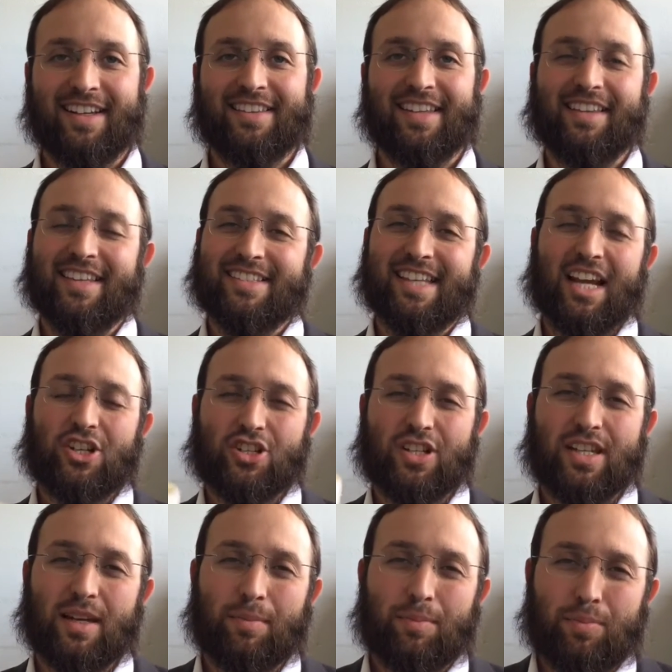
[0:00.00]
that there's
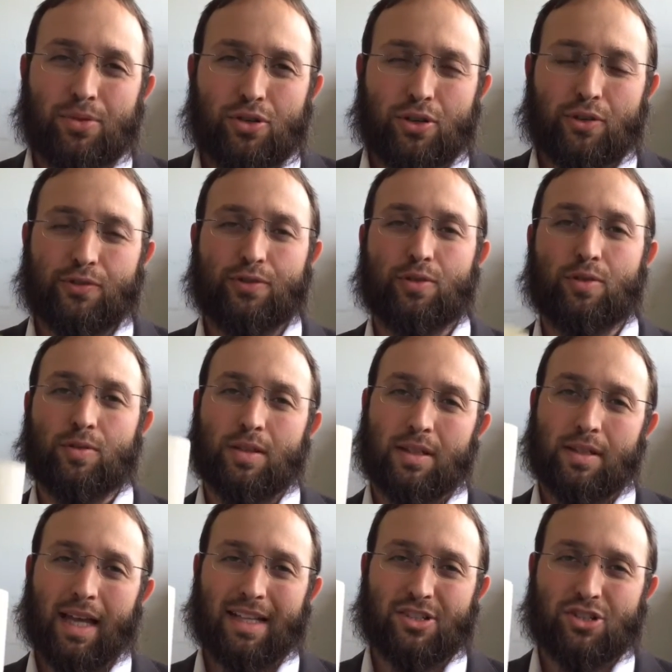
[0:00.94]
actually a beautiful
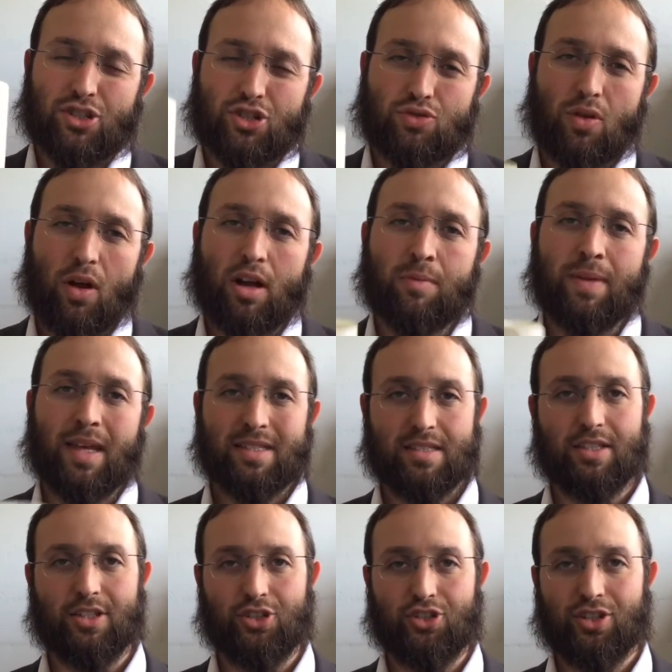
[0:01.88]
and strong
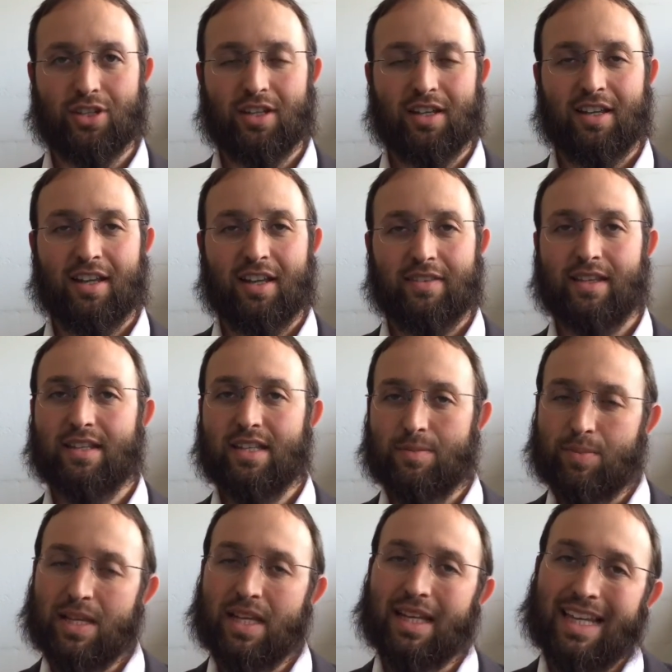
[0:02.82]
message that is
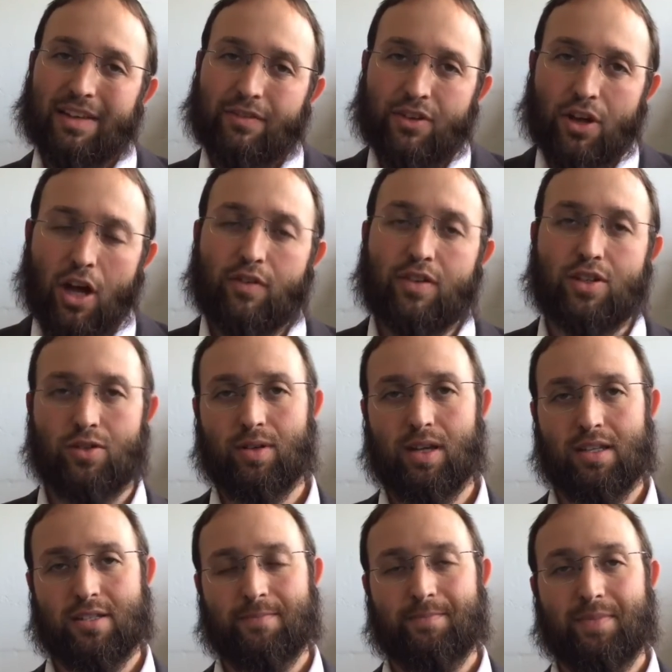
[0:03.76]
being given over to
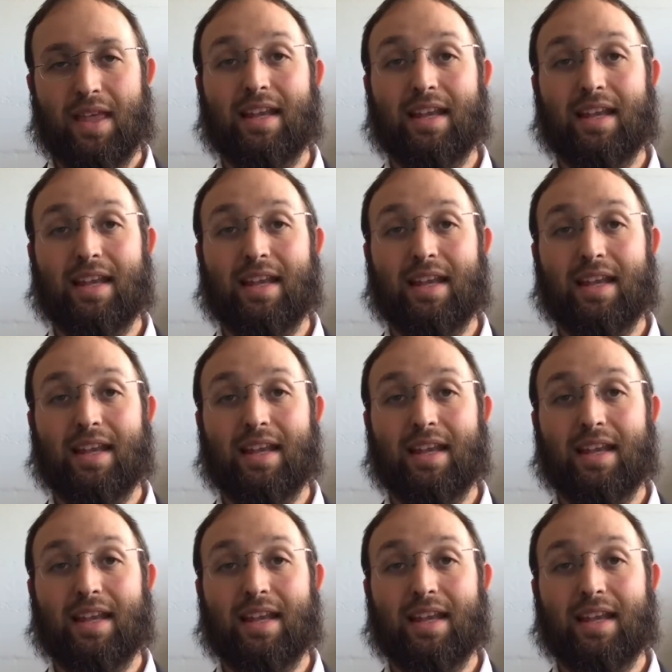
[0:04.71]
us,